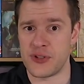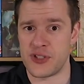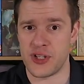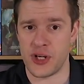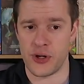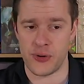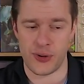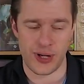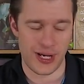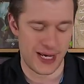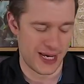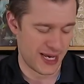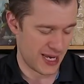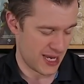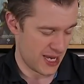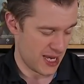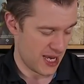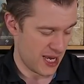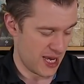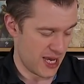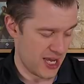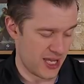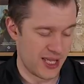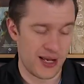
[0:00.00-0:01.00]
So
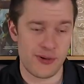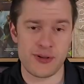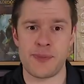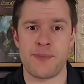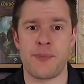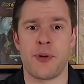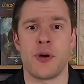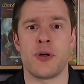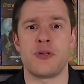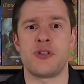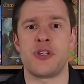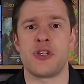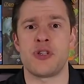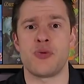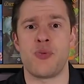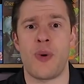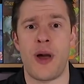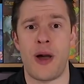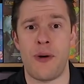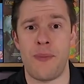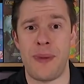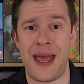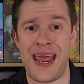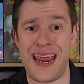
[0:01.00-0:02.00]
that was a purchase
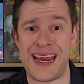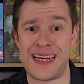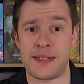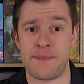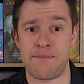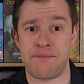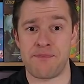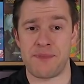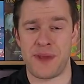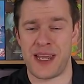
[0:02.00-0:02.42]
well made.